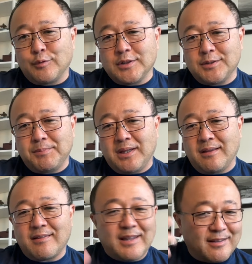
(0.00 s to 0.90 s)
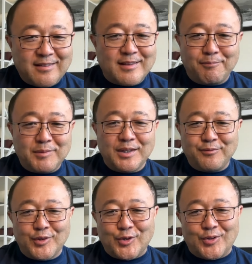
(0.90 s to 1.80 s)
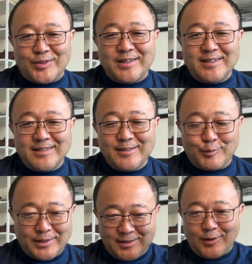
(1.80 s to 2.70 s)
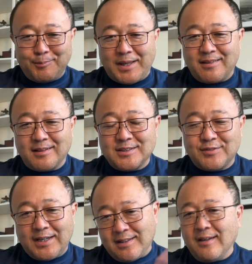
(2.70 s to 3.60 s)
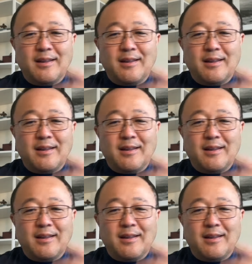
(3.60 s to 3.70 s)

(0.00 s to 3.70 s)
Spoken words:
Which means there is something wrong with your message, right?